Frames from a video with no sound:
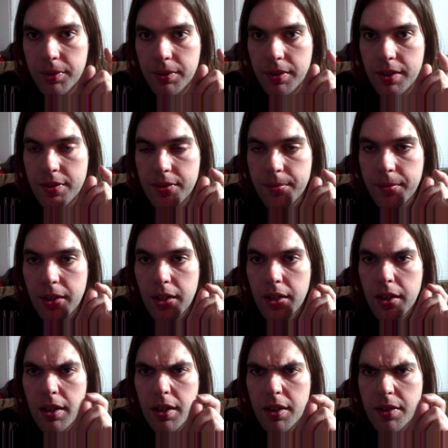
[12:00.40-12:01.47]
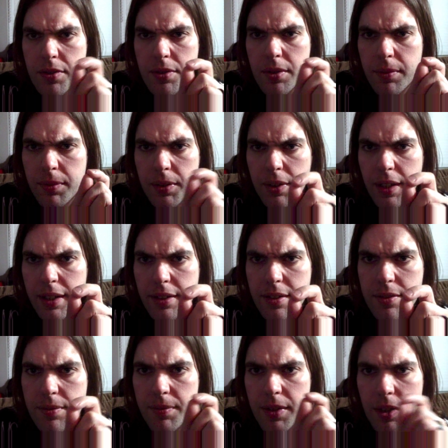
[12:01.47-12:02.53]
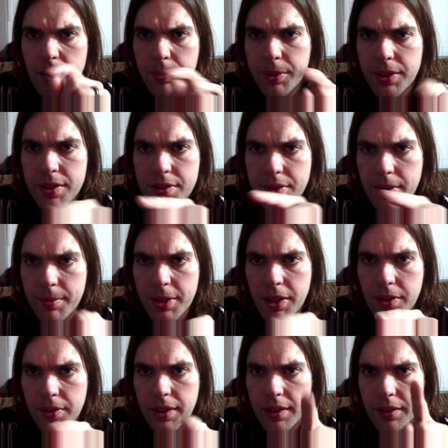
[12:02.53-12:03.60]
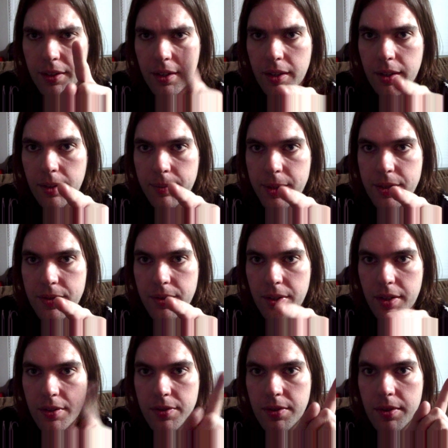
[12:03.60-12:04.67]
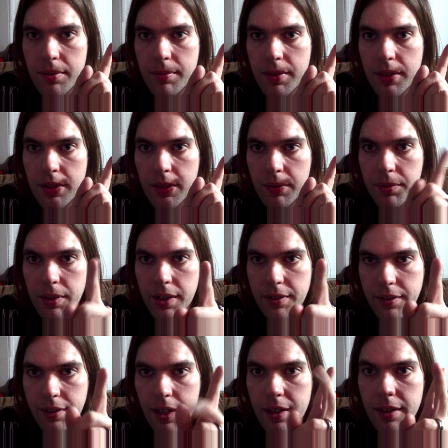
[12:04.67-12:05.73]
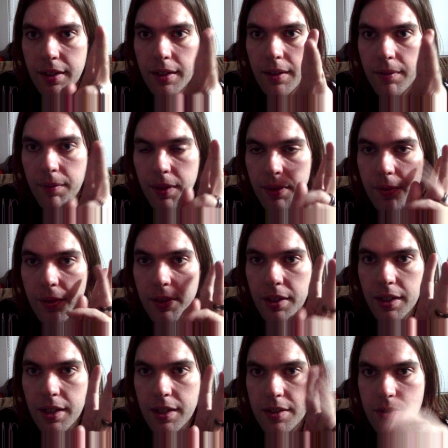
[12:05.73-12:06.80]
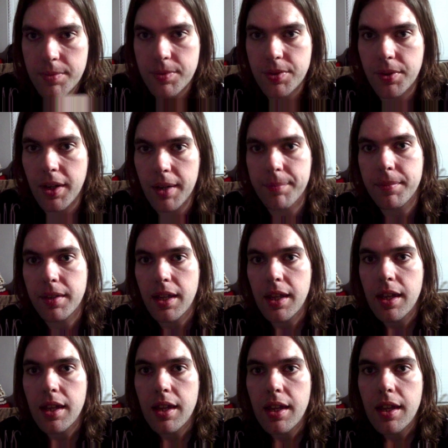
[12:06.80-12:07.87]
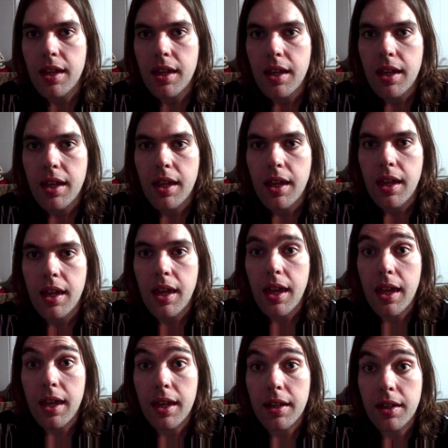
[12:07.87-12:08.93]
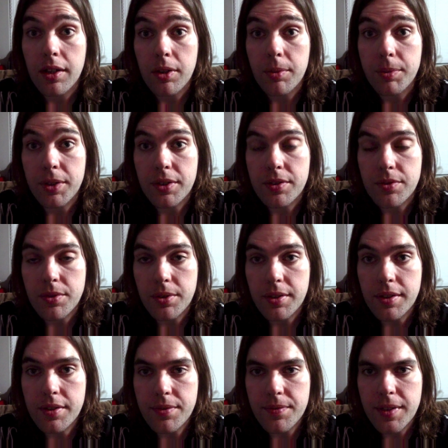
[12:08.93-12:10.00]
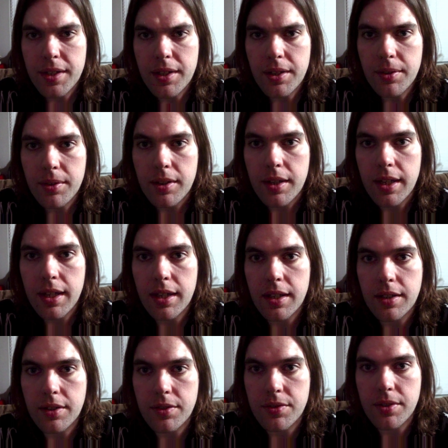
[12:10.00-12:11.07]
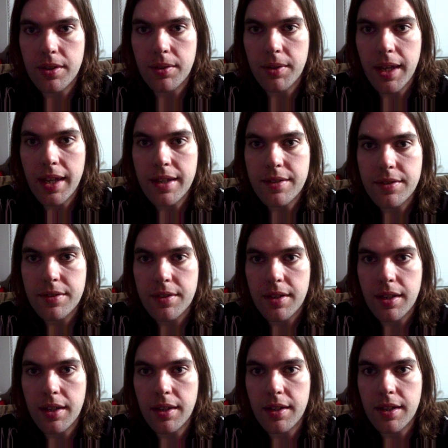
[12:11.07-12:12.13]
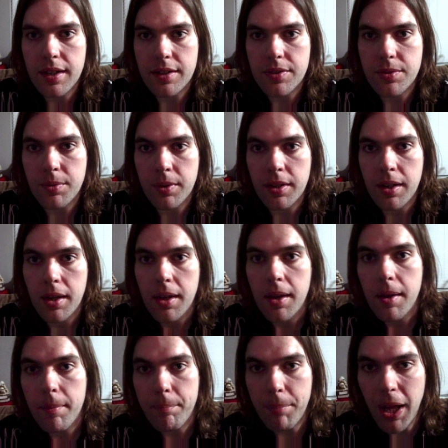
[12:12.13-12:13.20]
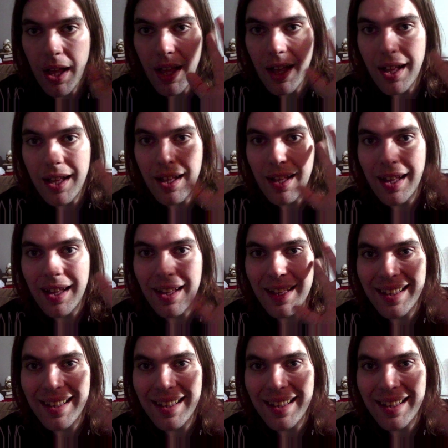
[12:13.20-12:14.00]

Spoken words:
to this. Also, if you like this video, please let me know down in the comments also, and don't forget to like, favorite, and subscribe. And I hope you enjoyed this video, and I'll see you guys in the next one. Bye!